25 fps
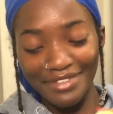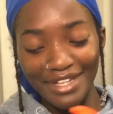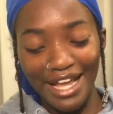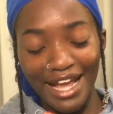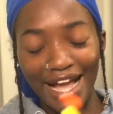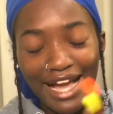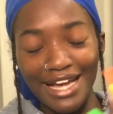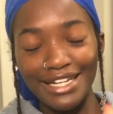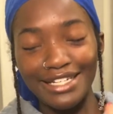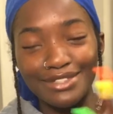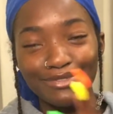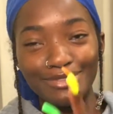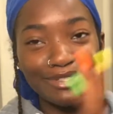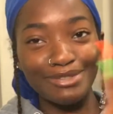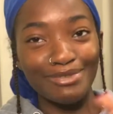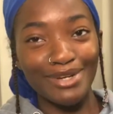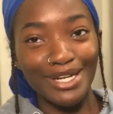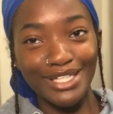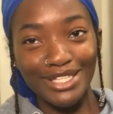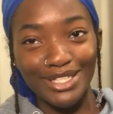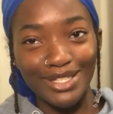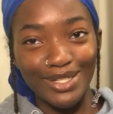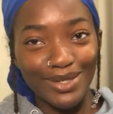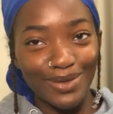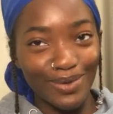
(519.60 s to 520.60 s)
I just
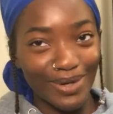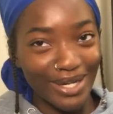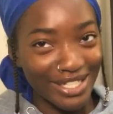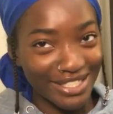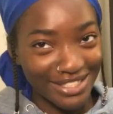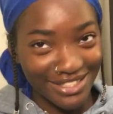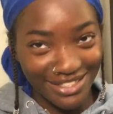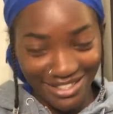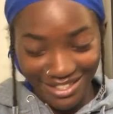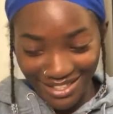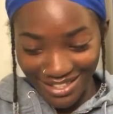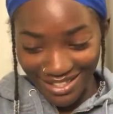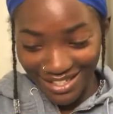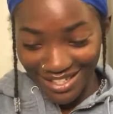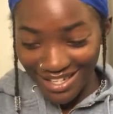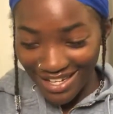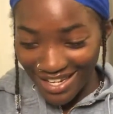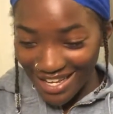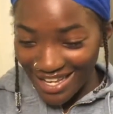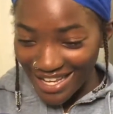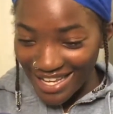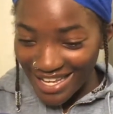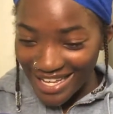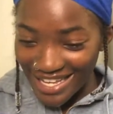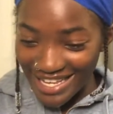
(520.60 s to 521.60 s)
reread the question.
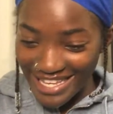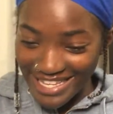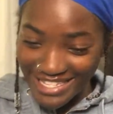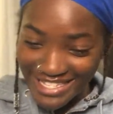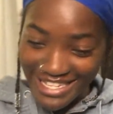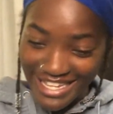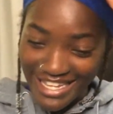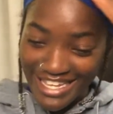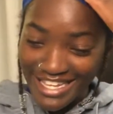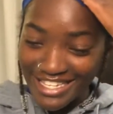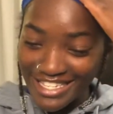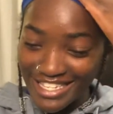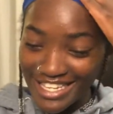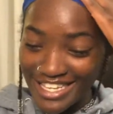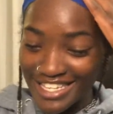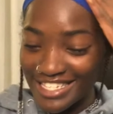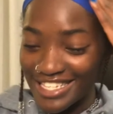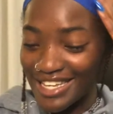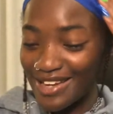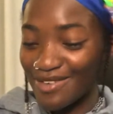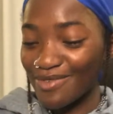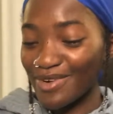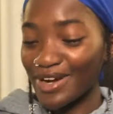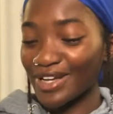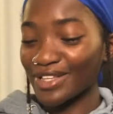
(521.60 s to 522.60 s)
It says, is
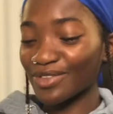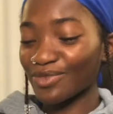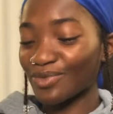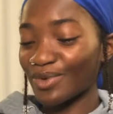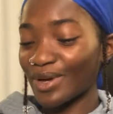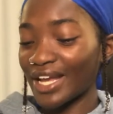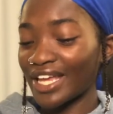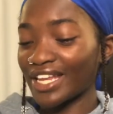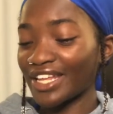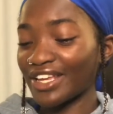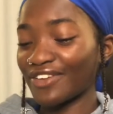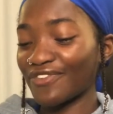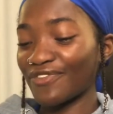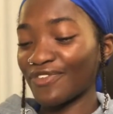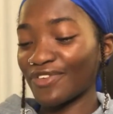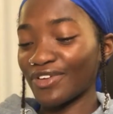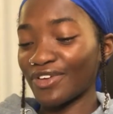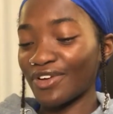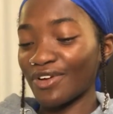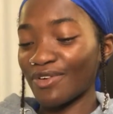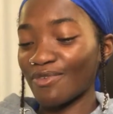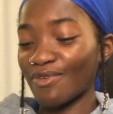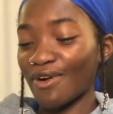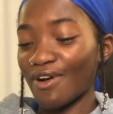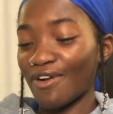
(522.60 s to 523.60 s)
it worth waiting
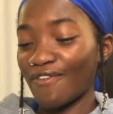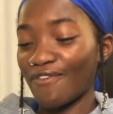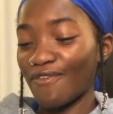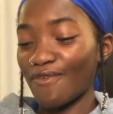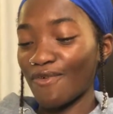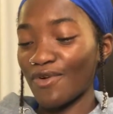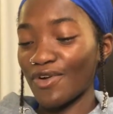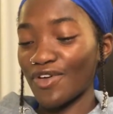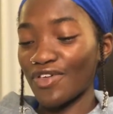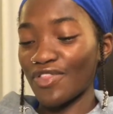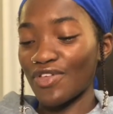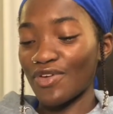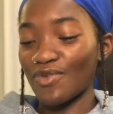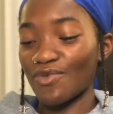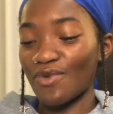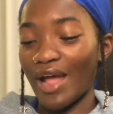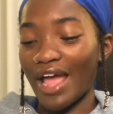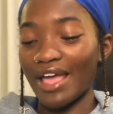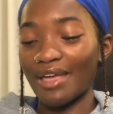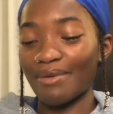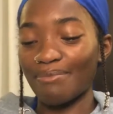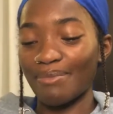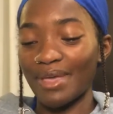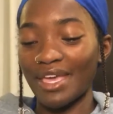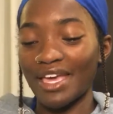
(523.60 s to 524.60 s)
for the
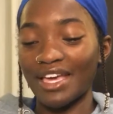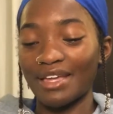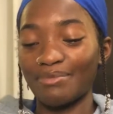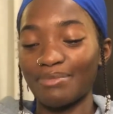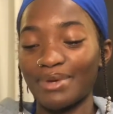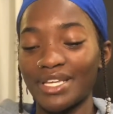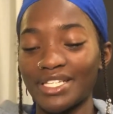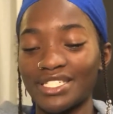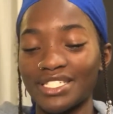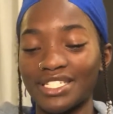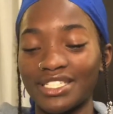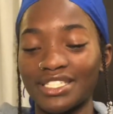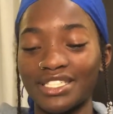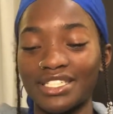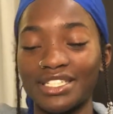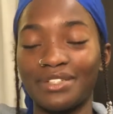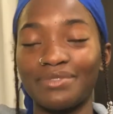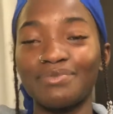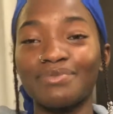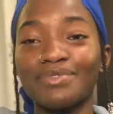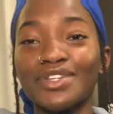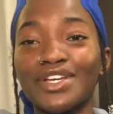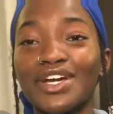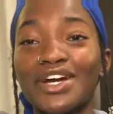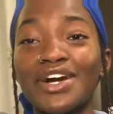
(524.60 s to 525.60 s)
right man, basically?
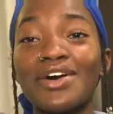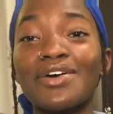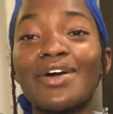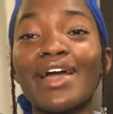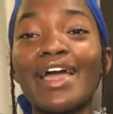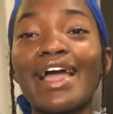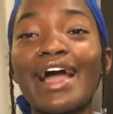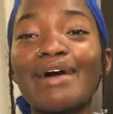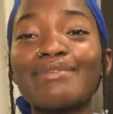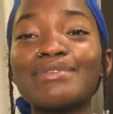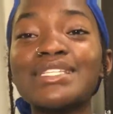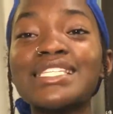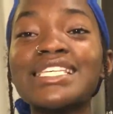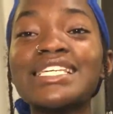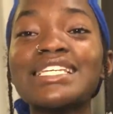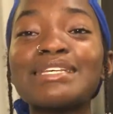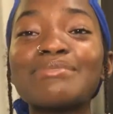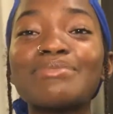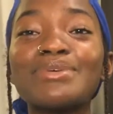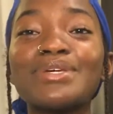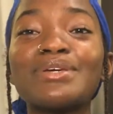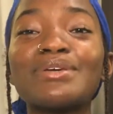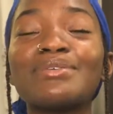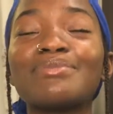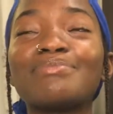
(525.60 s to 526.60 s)
Okay, I'm just going to
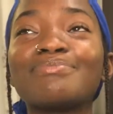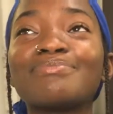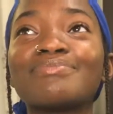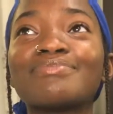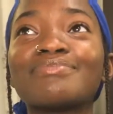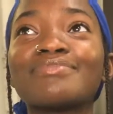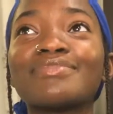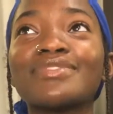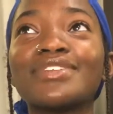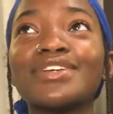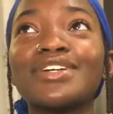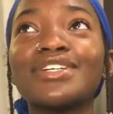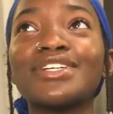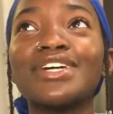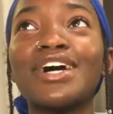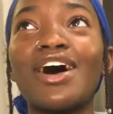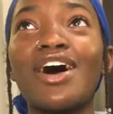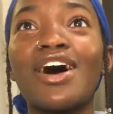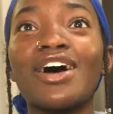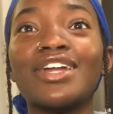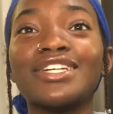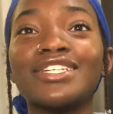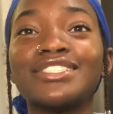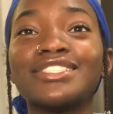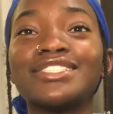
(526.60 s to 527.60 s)
be
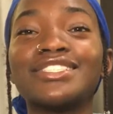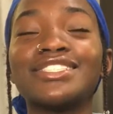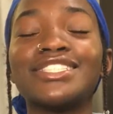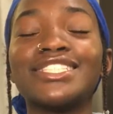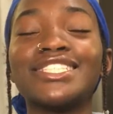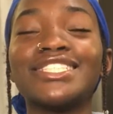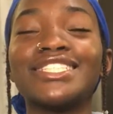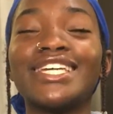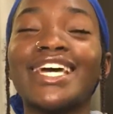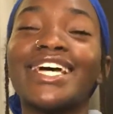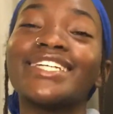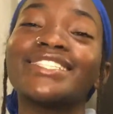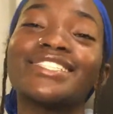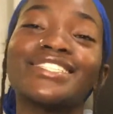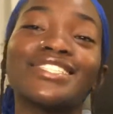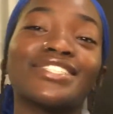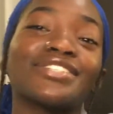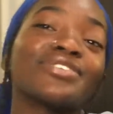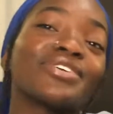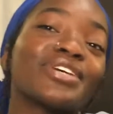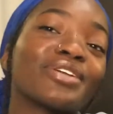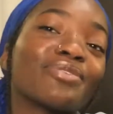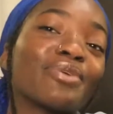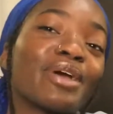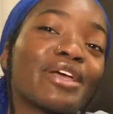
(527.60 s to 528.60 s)
honest. Yes,
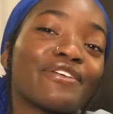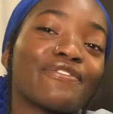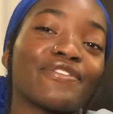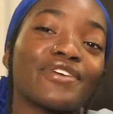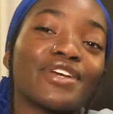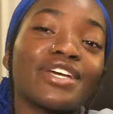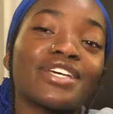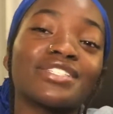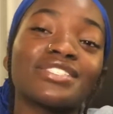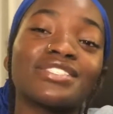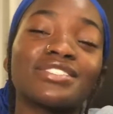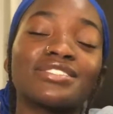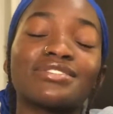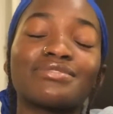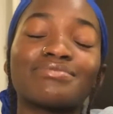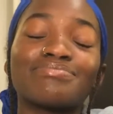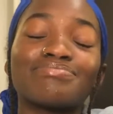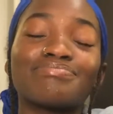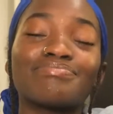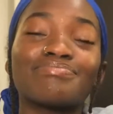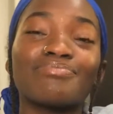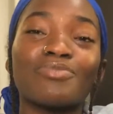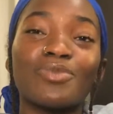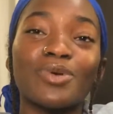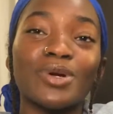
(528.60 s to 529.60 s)
you can wait. It's
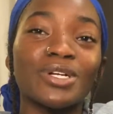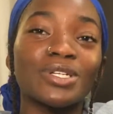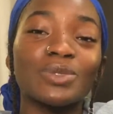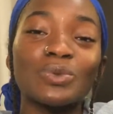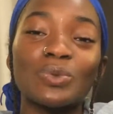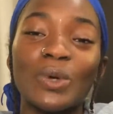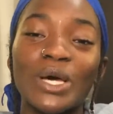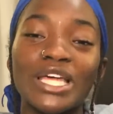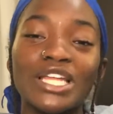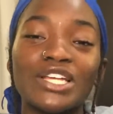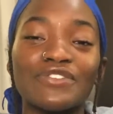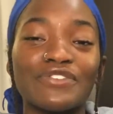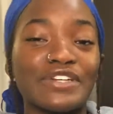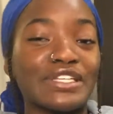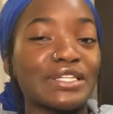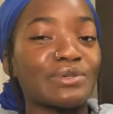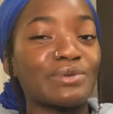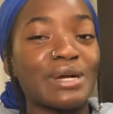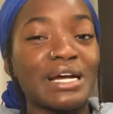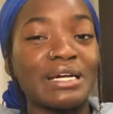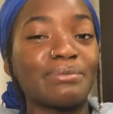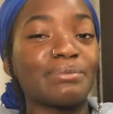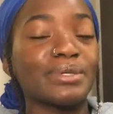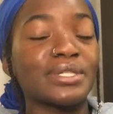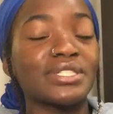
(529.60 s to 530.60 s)
worth waiting for the
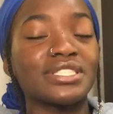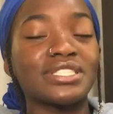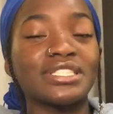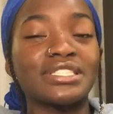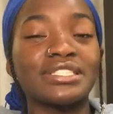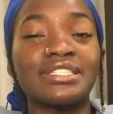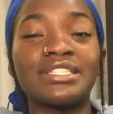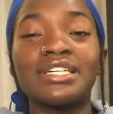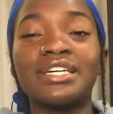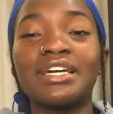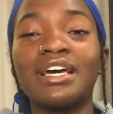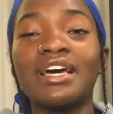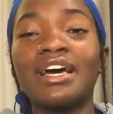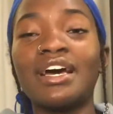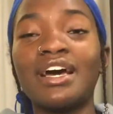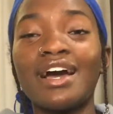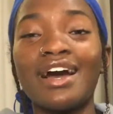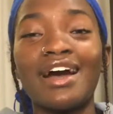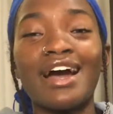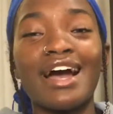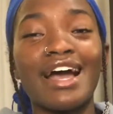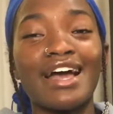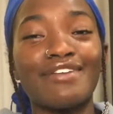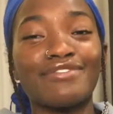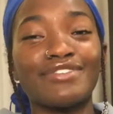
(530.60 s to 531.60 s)
right person.
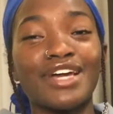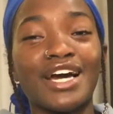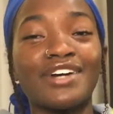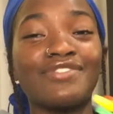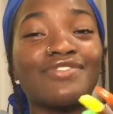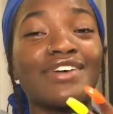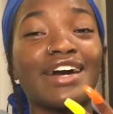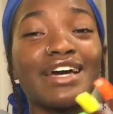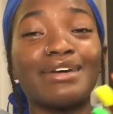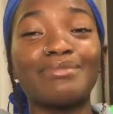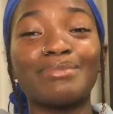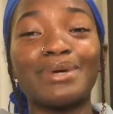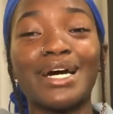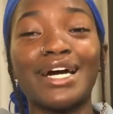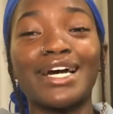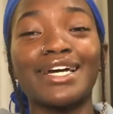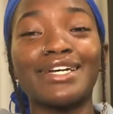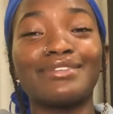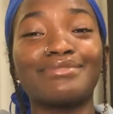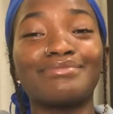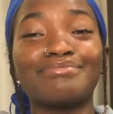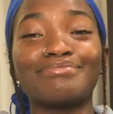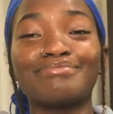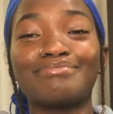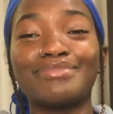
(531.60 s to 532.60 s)
I have not found
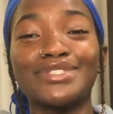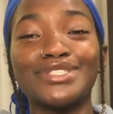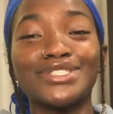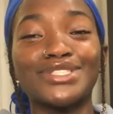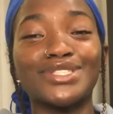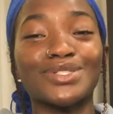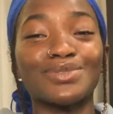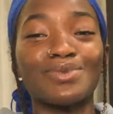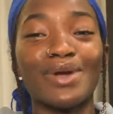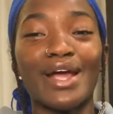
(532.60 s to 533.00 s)
my Mr.